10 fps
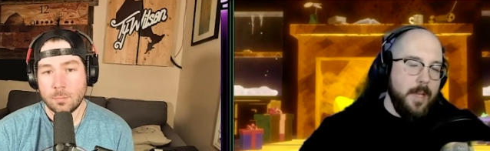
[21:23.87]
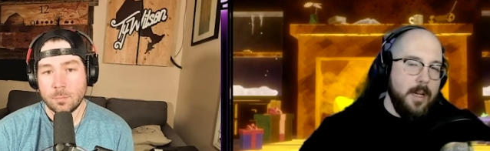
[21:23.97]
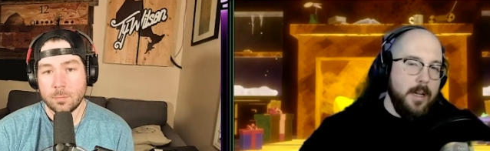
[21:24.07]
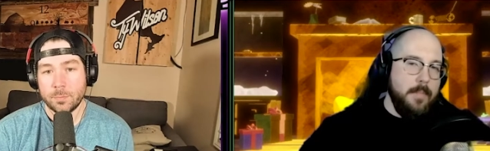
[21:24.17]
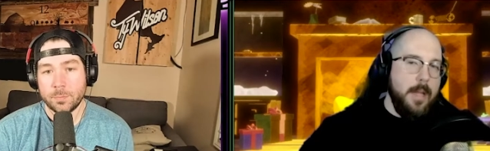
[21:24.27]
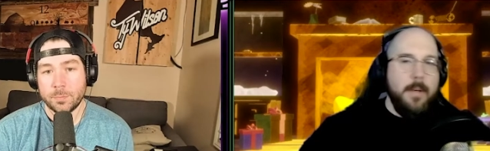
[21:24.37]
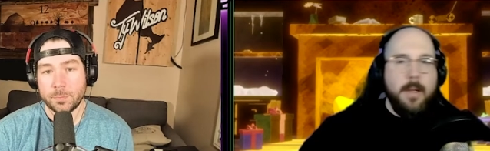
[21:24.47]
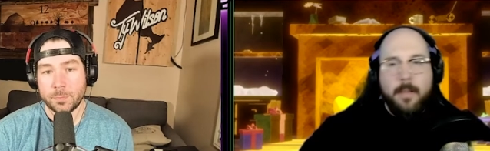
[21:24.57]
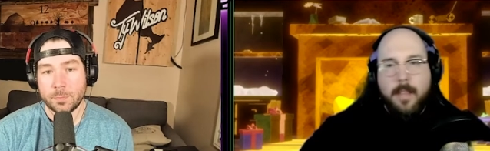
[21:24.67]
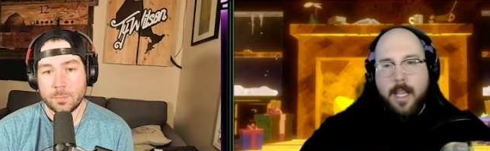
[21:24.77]
Speaker 1: maybe
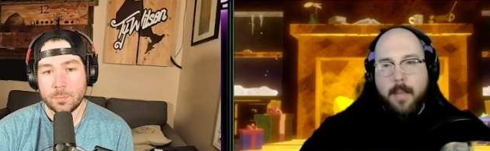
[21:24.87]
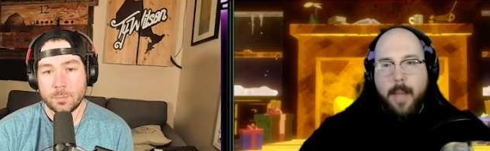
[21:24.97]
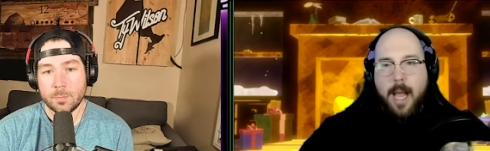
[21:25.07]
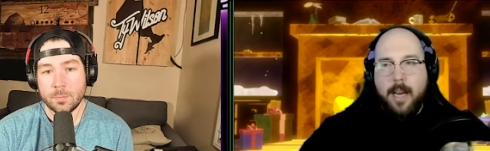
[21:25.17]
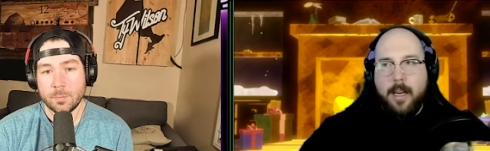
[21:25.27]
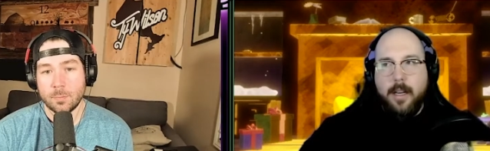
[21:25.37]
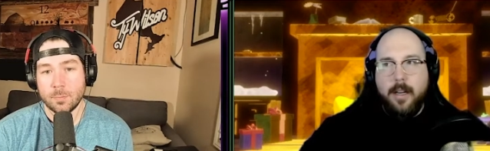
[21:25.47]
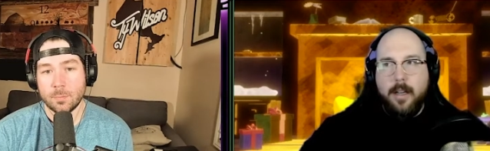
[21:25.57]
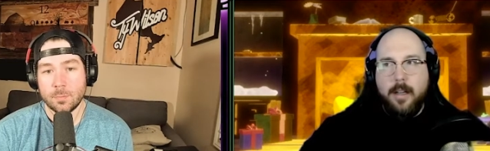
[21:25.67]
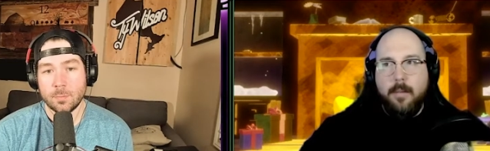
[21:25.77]
thinking back...
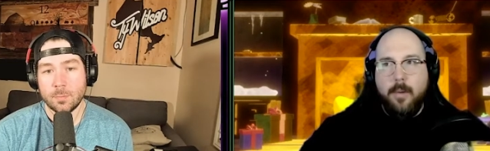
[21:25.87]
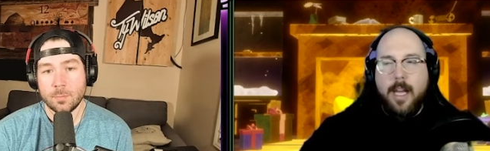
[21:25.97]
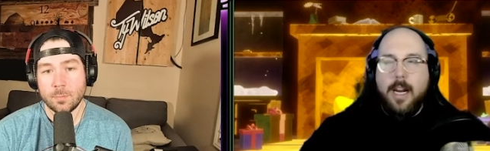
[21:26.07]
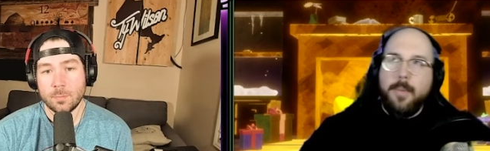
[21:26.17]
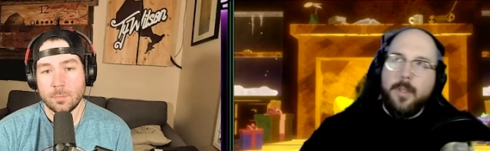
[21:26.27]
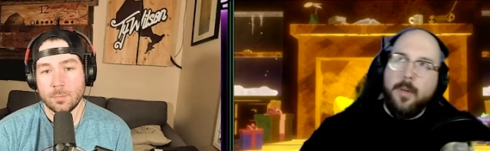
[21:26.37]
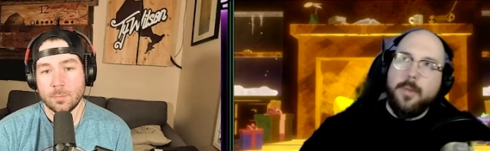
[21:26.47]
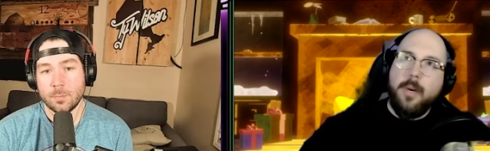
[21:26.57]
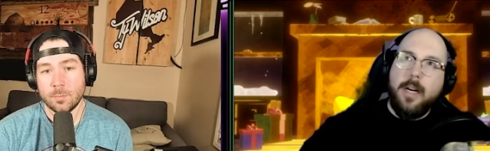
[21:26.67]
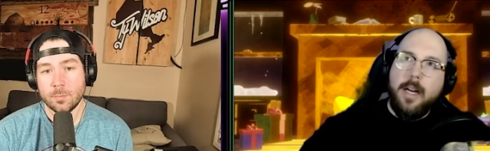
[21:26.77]
Well, that episode was
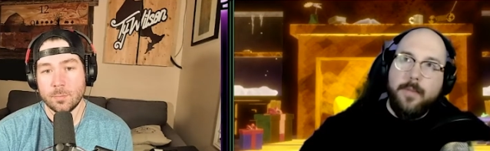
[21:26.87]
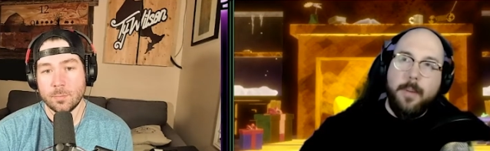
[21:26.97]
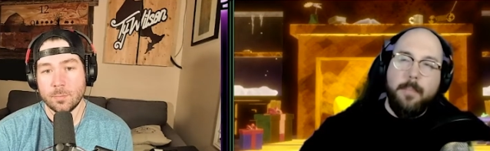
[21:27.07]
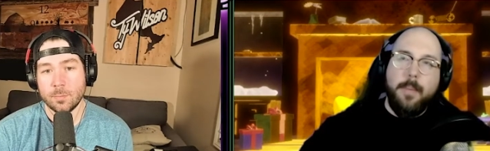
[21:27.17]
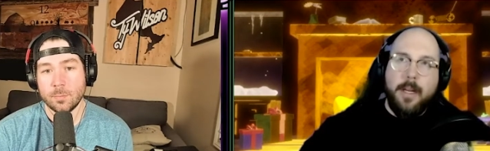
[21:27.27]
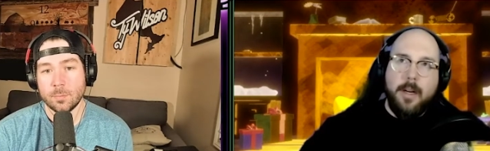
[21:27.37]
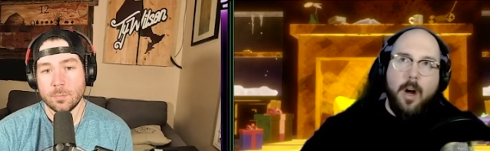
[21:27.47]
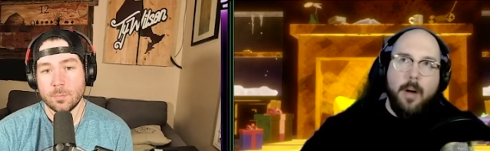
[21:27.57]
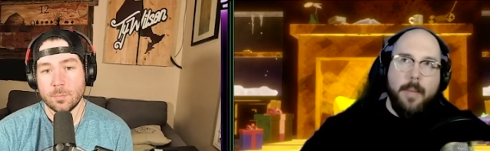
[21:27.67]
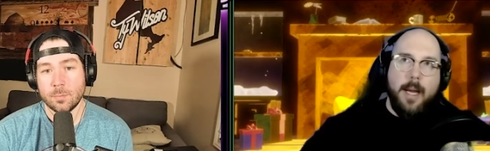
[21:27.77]
right after the big
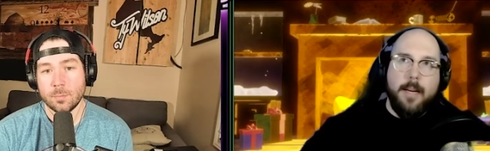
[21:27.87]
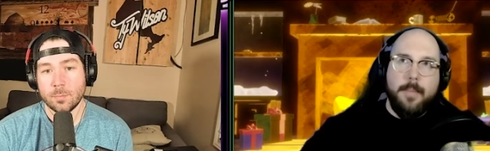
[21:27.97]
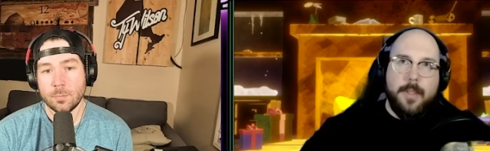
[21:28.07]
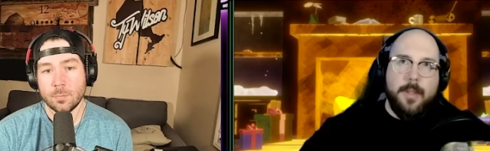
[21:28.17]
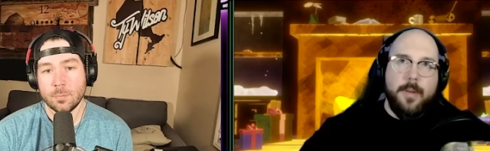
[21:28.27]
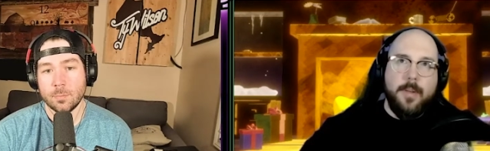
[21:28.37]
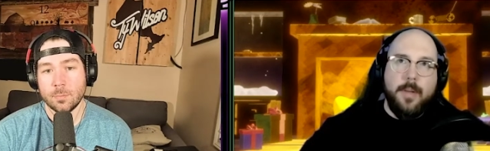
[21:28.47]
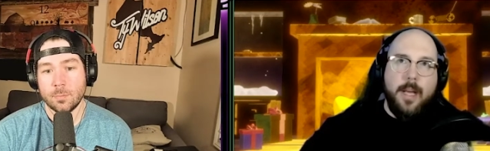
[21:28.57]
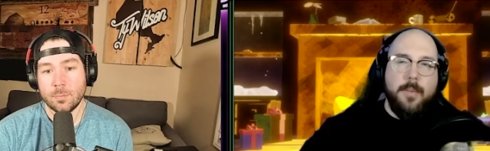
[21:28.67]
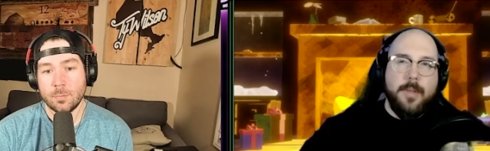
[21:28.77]
combat episode, so
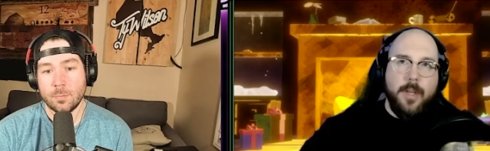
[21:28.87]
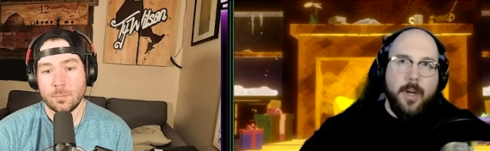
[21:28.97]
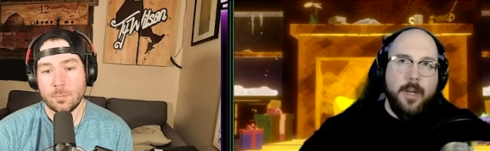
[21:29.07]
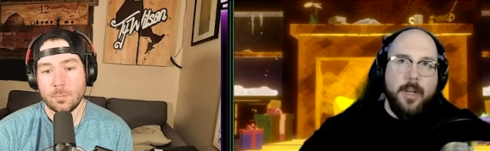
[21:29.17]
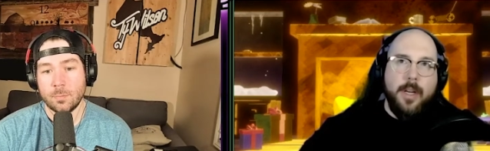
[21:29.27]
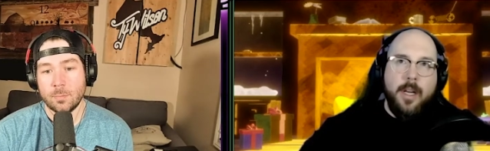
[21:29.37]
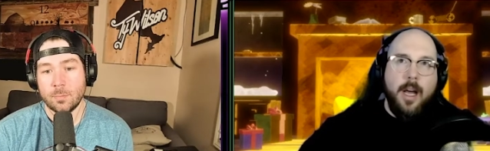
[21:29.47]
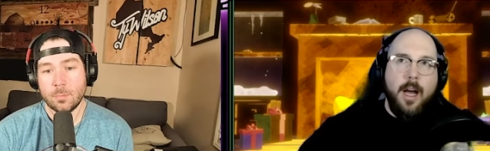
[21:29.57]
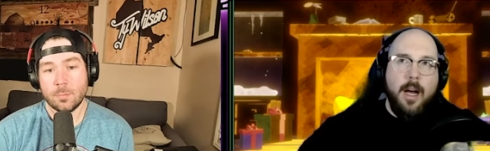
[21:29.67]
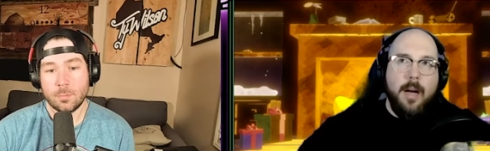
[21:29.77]
that was good.
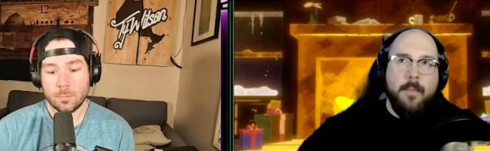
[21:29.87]
I